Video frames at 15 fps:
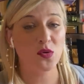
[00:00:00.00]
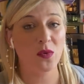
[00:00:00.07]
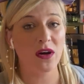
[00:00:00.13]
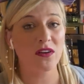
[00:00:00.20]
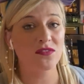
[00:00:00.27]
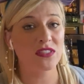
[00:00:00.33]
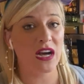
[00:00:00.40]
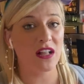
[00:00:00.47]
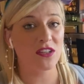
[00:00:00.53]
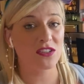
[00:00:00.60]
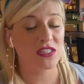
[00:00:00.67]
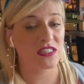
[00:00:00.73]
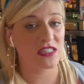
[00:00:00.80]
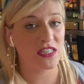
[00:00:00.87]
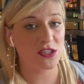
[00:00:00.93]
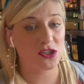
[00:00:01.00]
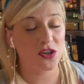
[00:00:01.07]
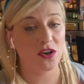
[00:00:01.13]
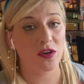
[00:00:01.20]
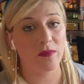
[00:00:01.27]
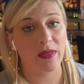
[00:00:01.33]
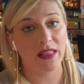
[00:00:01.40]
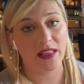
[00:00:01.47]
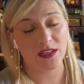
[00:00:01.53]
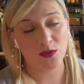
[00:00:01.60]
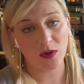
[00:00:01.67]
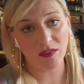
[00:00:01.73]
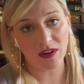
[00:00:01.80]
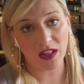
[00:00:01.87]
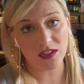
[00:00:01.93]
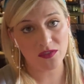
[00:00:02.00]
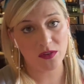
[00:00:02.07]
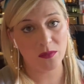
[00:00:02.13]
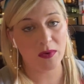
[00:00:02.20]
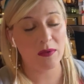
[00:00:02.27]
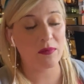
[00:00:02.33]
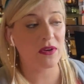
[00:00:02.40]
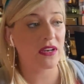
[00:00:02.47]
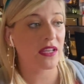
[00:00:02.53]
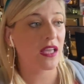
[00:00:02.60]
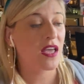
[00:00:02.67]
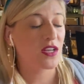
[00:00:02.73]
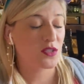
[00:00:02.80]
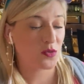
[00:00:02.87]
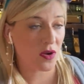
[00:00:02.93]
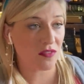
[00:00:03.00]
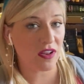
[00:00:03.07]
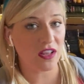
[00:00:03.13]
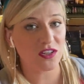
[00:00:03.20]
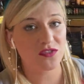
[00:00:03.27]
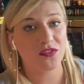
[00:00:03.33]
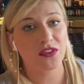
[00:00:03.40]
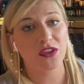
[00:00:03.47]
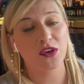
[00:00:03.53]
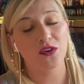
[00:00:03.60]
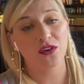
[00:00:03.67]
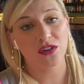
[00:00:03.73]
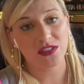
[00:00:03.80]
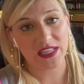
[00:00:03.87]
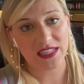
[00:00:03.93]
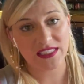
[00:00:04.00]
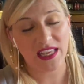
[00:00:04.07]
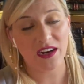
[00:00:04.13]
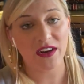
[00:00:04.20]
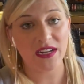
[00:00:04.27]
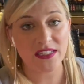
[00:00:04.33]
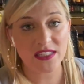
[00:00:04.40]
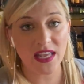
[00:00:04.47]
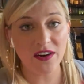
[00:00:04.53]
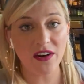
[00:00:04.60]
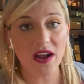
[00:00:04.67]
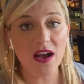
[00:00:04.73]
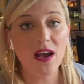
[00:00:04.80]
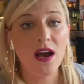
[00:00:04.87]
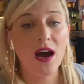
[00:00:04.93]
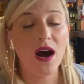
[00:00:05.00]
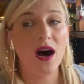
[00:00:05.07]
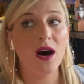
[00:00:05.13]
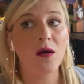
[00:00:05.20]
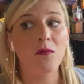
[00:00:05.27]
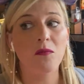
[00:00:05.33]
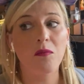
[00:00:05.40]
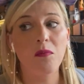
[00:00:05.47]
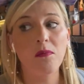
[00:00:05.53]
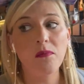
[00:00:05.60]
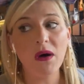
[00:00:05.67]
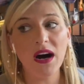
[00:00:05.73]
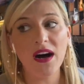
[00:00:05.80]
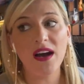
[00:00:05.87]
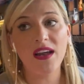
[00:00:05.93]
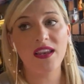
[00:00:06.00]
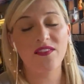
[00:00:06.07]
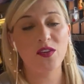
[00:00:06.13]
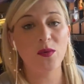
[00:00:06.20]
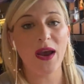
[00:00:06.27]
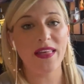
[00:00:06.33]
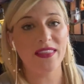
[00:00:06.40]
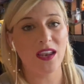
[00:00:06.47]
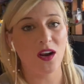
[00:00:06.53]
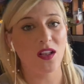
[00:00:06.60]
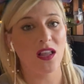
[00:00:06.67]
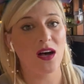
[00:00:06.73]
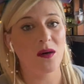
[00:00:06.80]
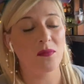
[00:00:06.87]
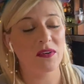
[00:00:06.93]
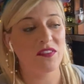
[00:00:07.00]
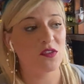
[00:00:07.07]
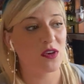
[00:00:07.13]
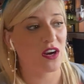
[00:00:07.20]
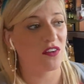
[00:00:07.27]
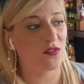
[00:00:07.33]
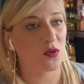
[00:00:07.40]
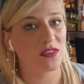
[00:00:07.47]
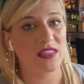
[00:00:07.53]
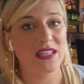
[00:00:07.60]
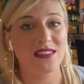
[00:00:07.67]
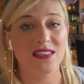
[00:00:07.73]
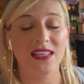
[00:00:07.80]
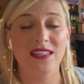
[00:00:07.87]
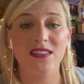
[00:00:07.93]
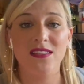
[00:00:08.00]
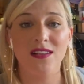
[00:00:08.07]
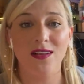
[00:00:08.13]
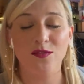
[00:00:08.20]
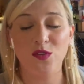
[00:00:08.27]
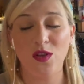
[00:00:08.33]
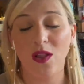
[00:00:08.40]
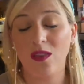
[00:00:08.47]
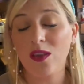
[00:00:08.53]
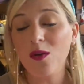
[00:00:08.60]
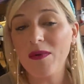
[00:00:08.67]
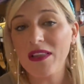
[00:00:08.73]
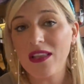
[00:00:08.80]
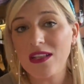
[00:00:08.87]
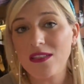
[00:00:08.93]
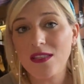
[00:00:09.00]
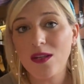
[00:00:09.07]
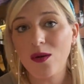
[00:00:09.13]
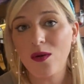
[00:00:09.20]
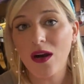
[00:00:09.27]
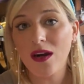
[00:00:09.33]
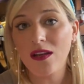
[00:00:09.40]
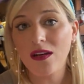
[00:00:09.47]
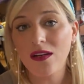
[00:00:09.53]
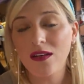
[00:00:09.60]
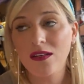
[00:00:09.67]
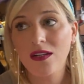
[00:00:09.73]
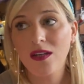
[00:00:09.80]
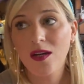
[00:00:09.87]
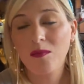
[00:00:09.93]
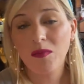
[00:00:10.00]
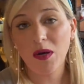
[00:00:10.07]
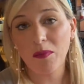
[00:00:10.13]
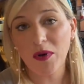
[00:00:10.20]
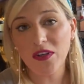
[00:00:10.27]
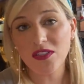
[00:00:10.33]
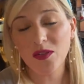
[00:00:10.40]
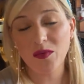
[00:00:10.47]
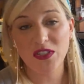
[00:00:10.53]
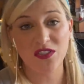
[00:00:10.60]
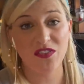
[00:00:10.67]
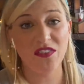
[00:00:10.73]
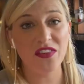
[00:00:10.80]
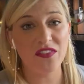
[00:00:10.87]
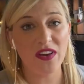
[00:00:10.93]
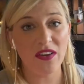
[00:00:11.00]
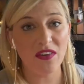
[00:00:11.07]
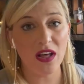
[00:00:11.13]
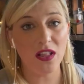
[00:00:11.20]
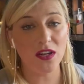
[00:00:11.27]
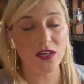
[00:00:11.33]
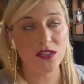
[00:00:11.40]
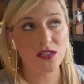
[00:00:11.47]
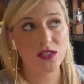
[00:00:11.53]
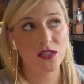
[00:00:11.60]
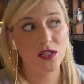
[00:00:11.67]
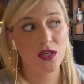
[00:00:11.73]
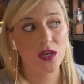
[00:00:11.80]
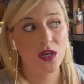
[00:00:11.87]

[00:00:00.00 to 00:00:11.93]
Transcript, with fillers: $12 a dish, so you're gonna pay like $12 for the bread pudding, $12 for the noodles, etc., cetera, cetera. Um, but if you add that all up, if you get all four things, it's a little bit less than Ohana, per person, which is $55.